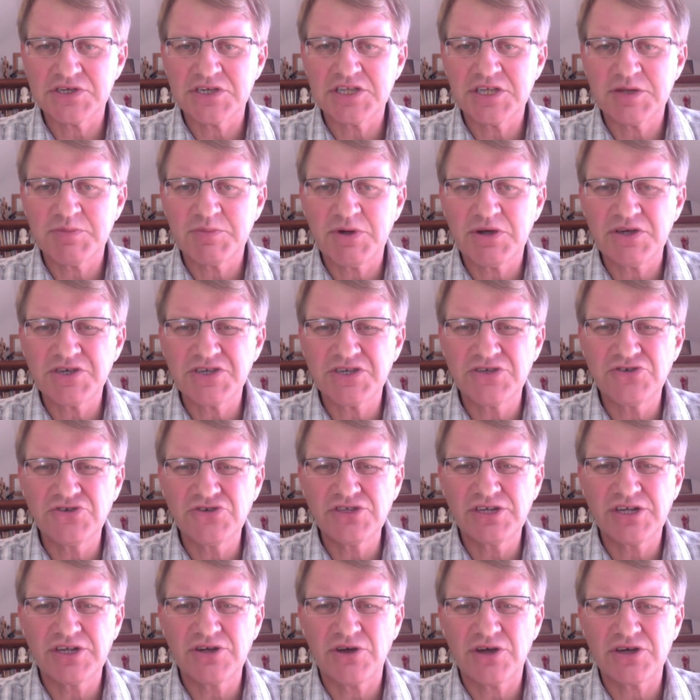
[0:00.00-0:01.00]
and the person
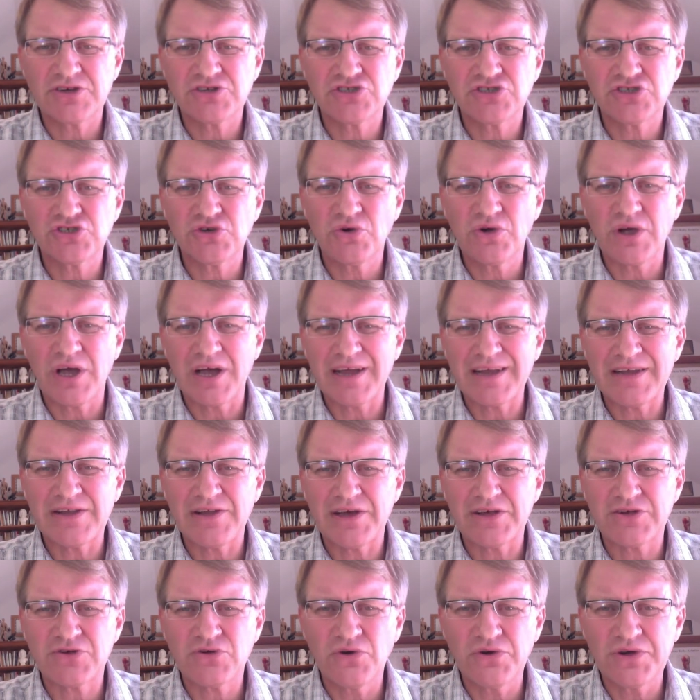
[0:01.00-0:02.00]
usually likes sugar,
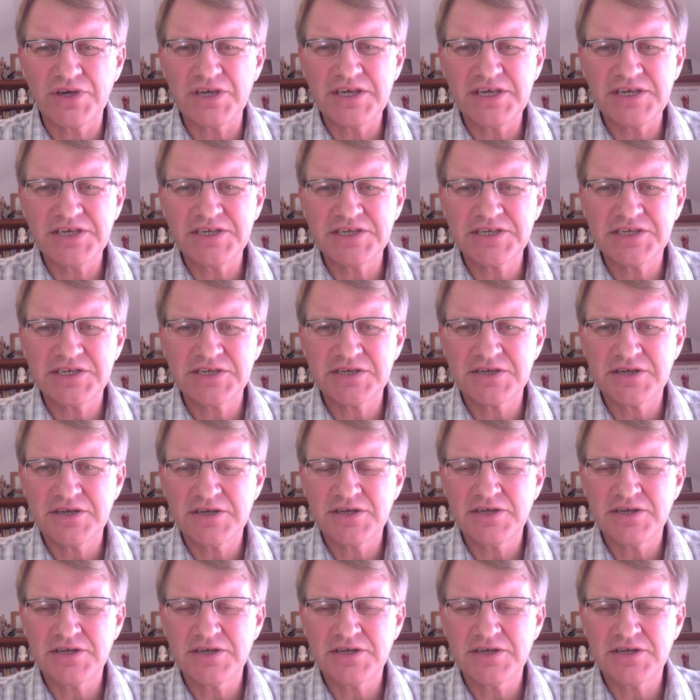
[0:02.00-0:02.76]
like cookies,